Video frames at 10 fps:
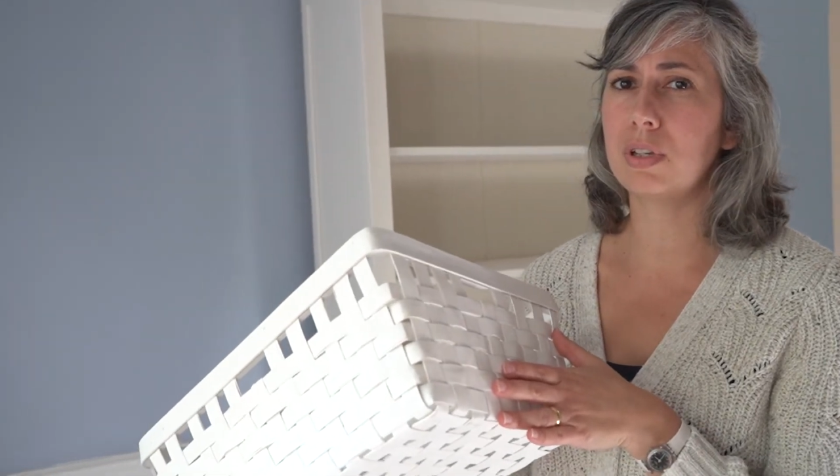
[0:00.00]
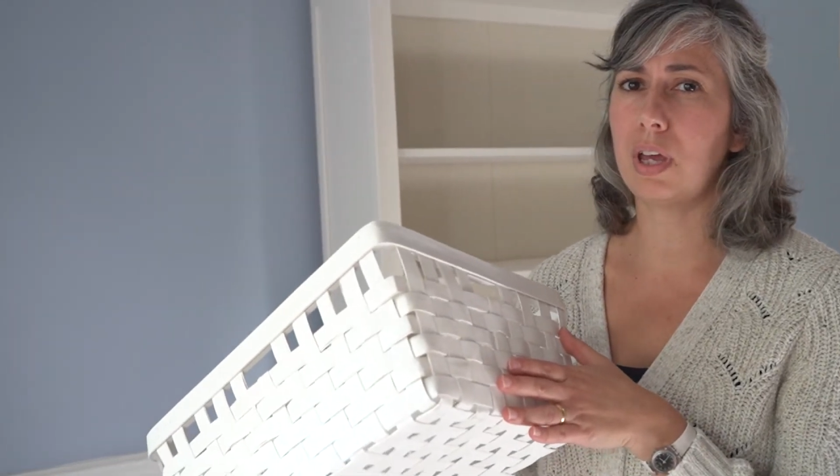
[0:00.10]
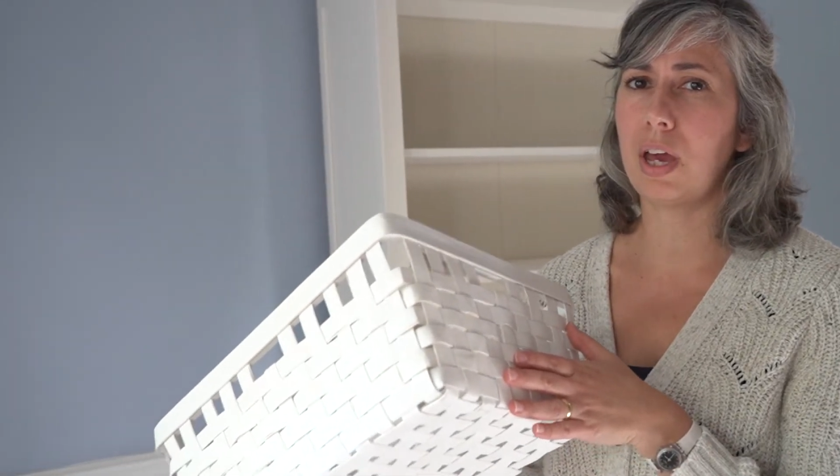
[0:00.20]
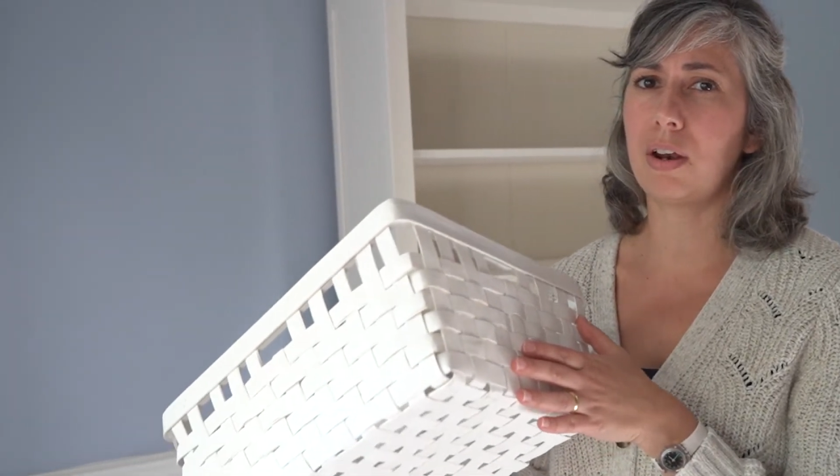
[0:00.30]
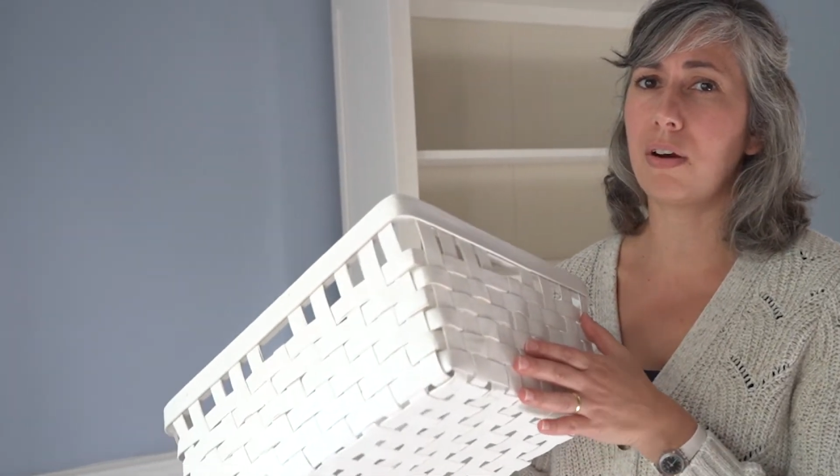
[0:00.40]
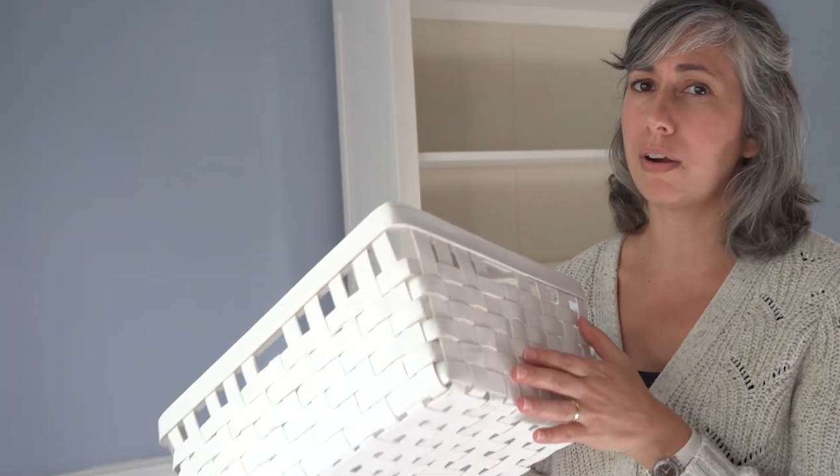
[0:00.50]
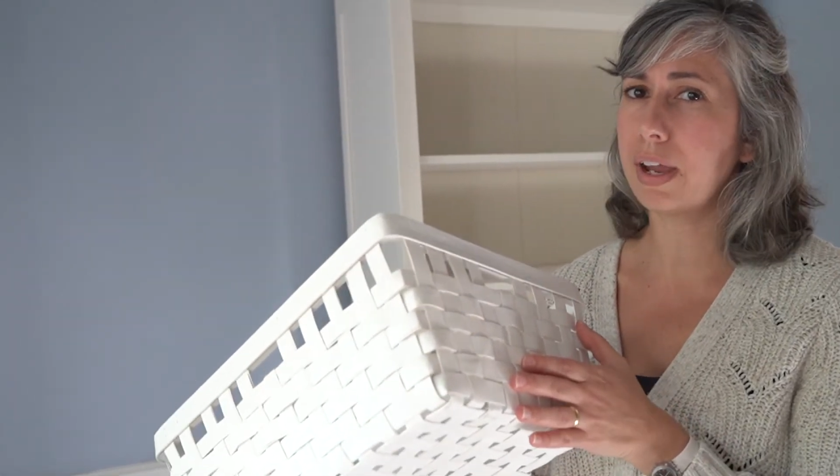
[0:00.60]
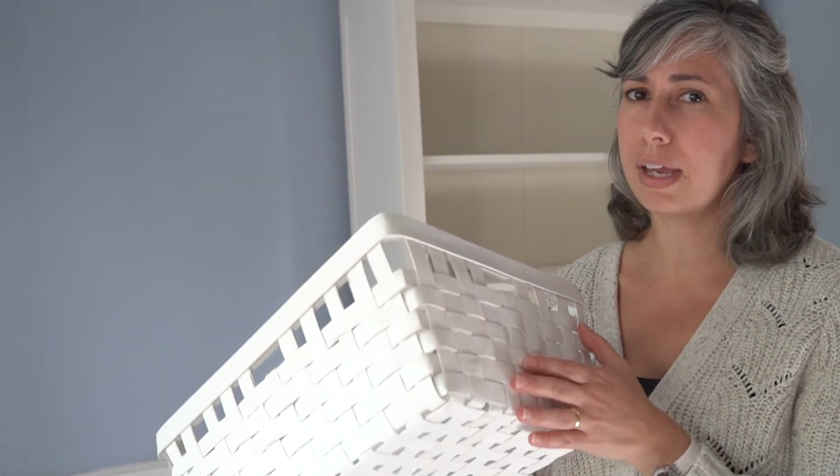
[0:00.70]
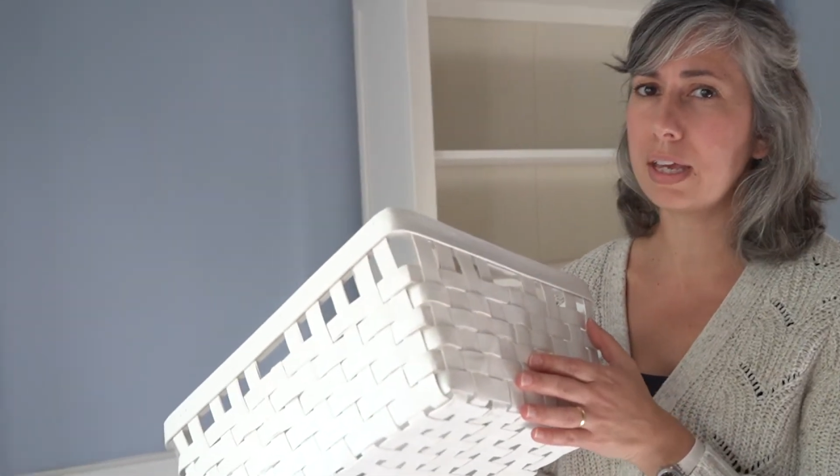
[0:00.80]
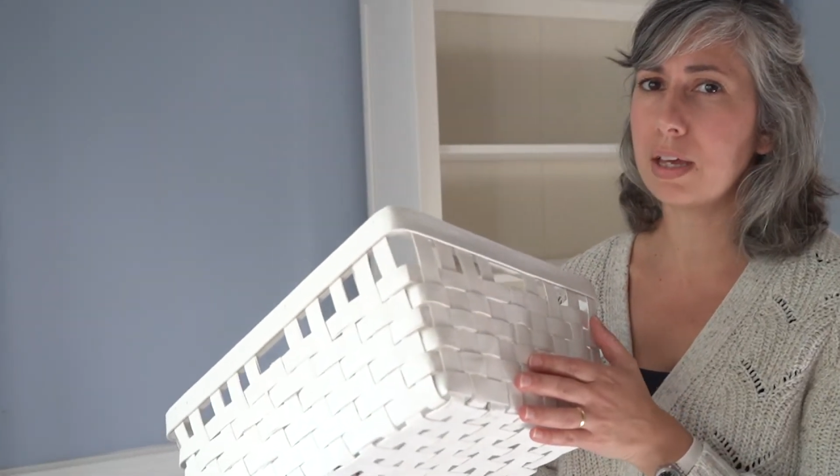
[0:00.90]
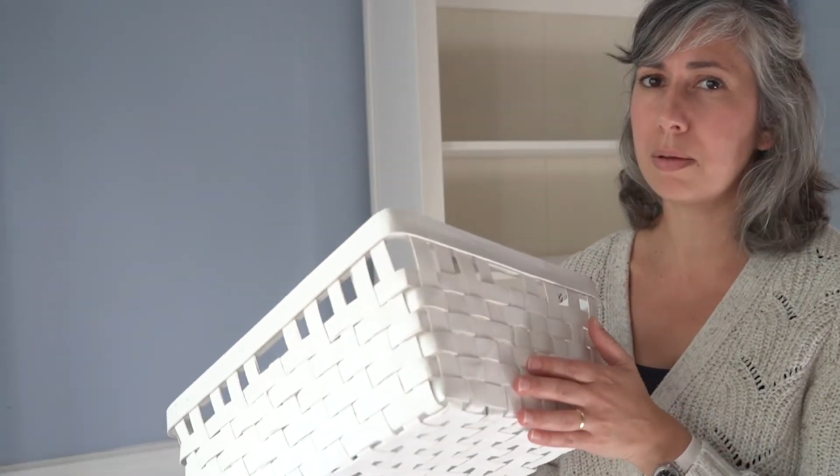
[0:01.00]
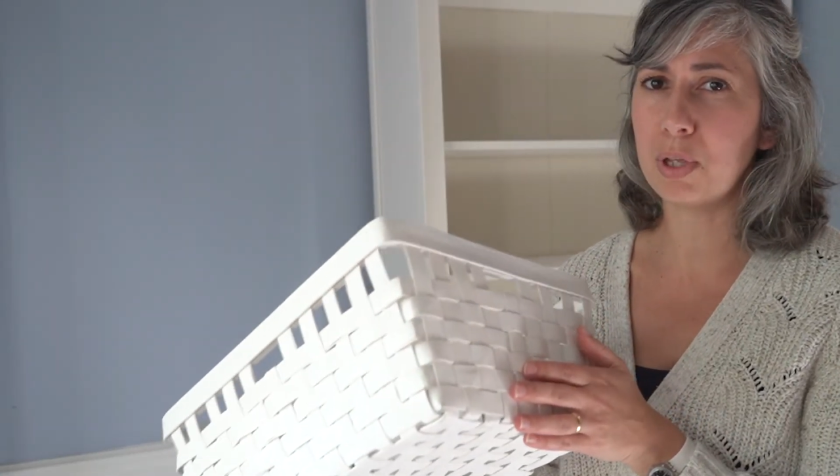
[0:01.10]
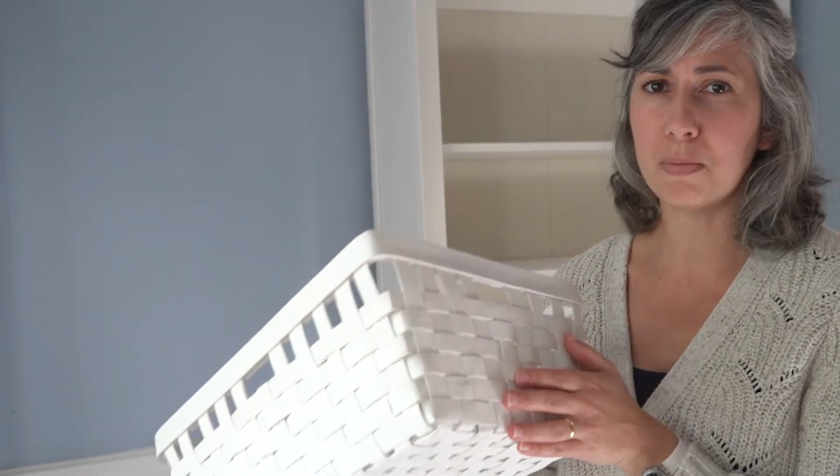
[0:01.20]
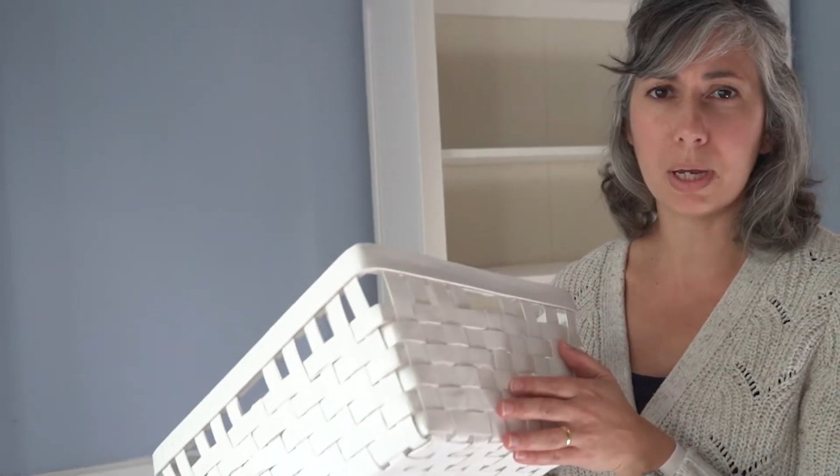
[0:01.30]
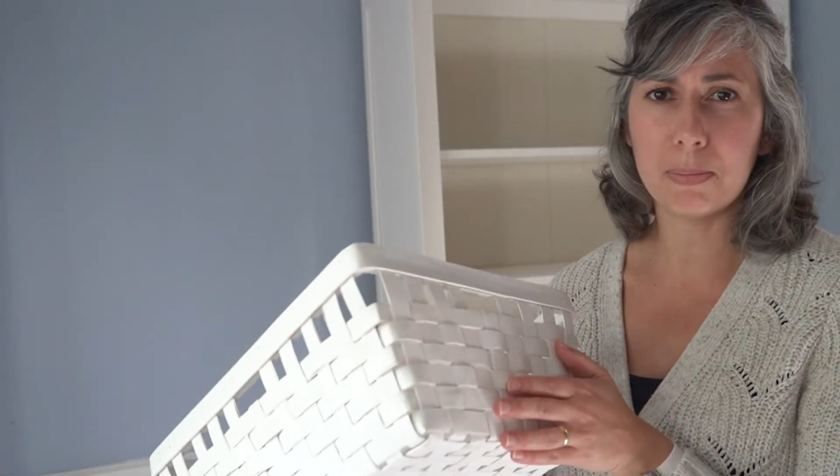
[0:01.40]
at our IKEA, but
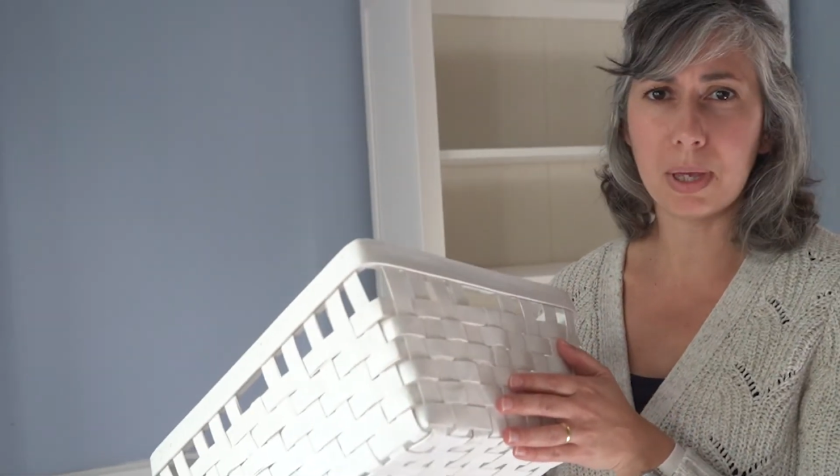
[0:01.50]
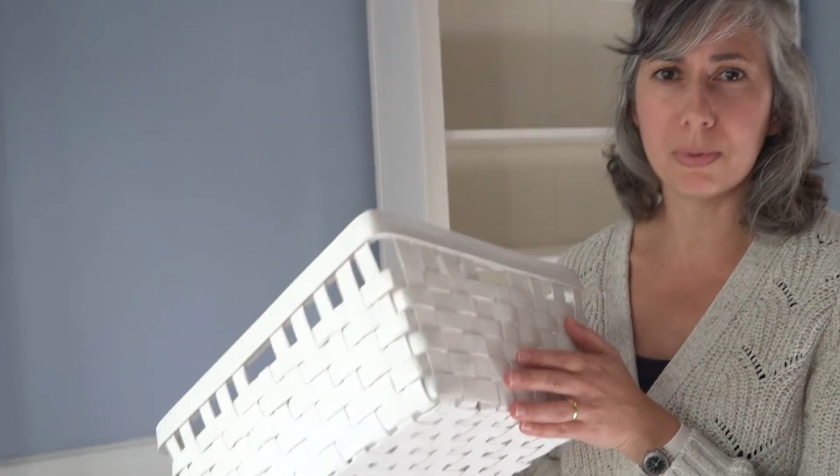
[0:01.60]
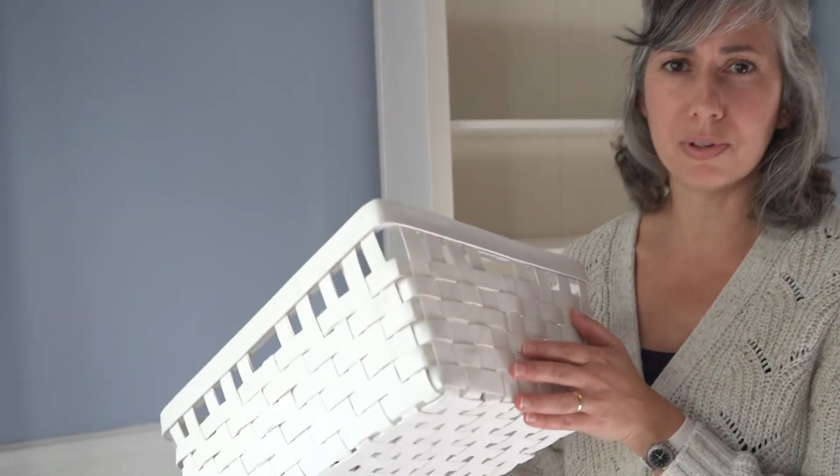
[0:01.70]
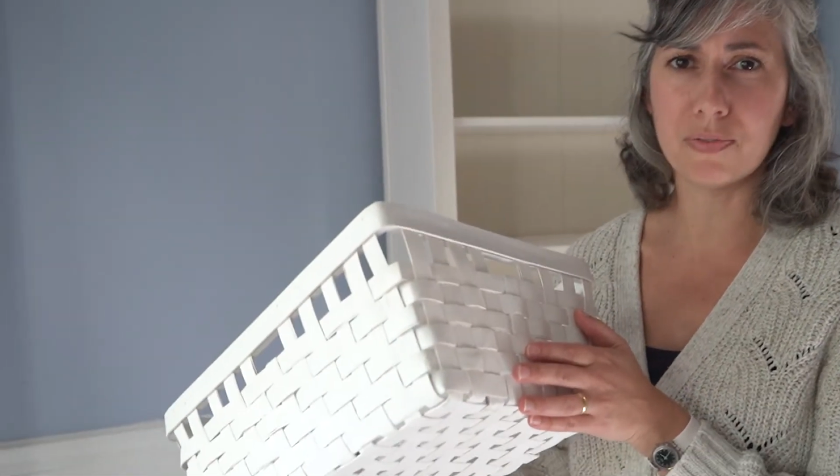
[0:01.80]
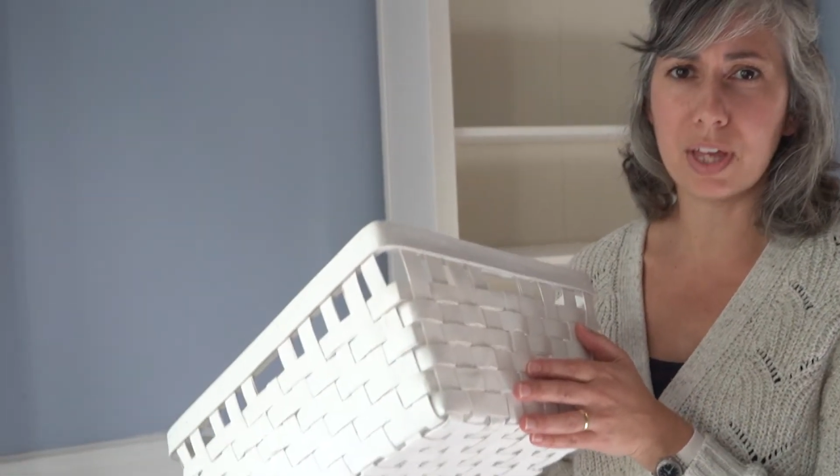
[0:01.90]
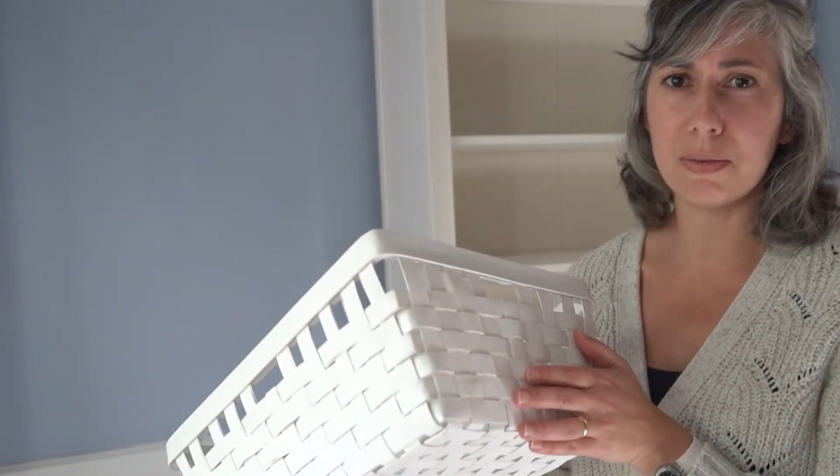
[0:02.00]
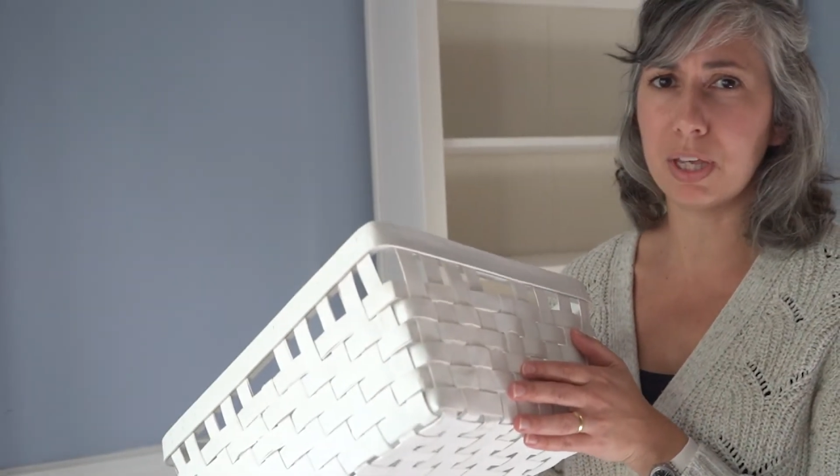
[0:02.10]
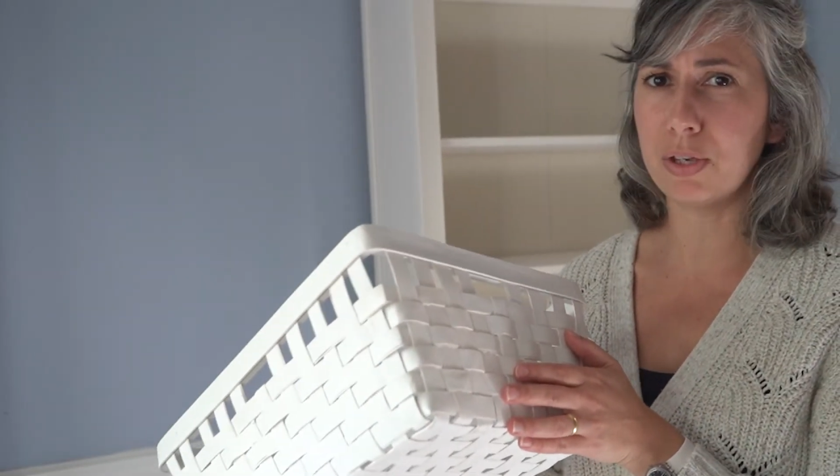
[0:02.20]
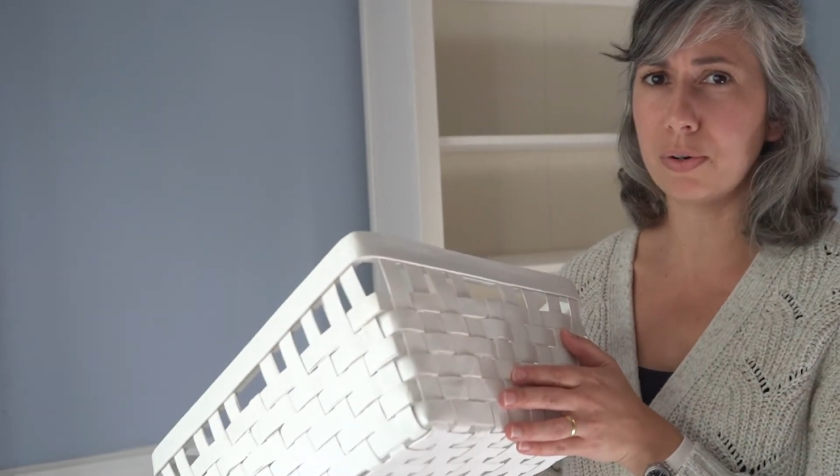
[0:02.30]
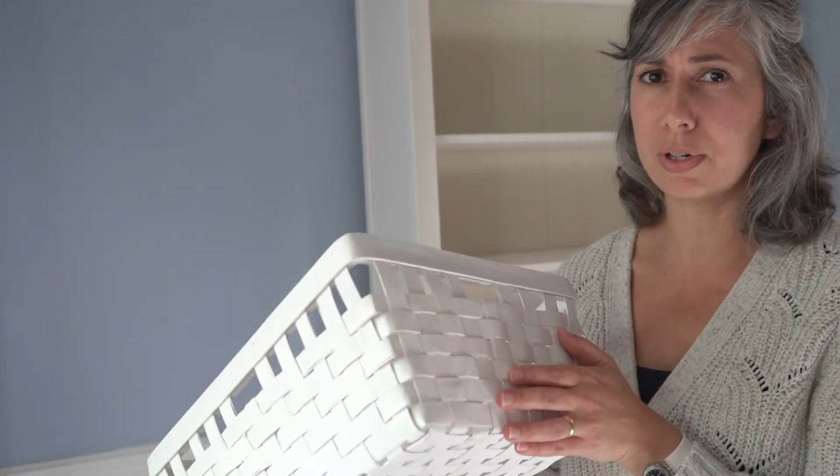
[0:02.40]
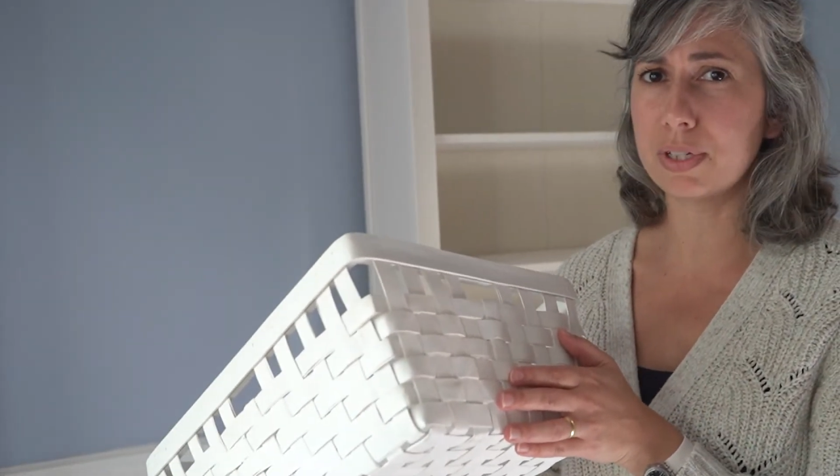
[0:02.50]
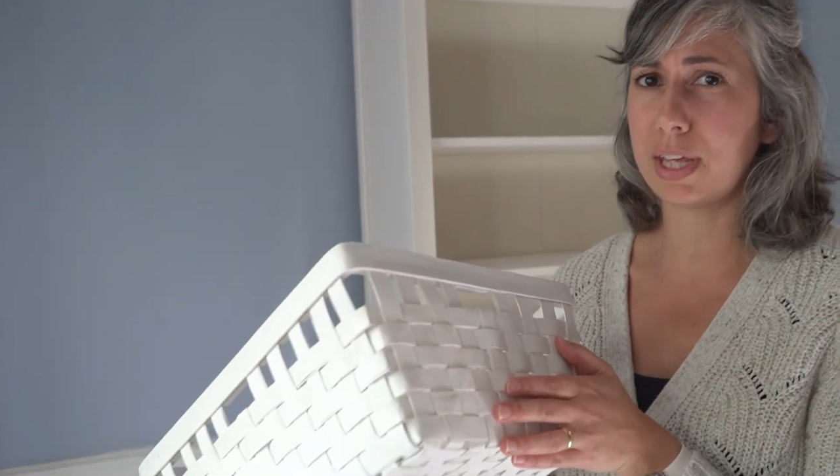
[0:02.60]
you might be able to find them at yours.